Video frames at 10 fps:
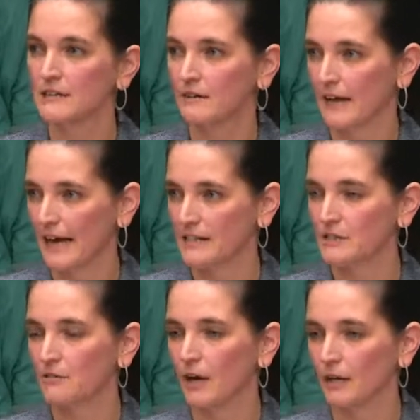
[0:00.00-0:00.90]
in the
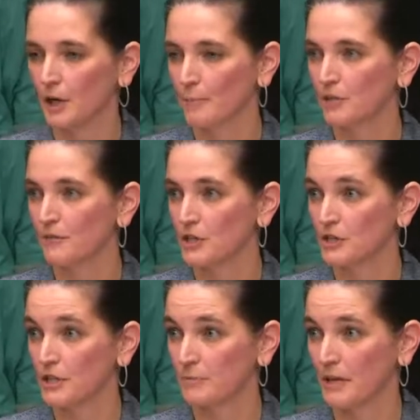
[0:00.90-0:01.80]
last couple of
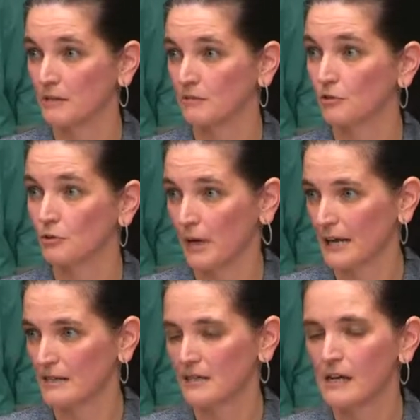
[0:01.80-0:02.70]
years has been
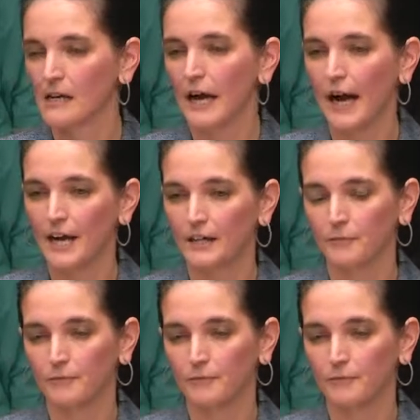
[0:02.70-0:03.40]
great. I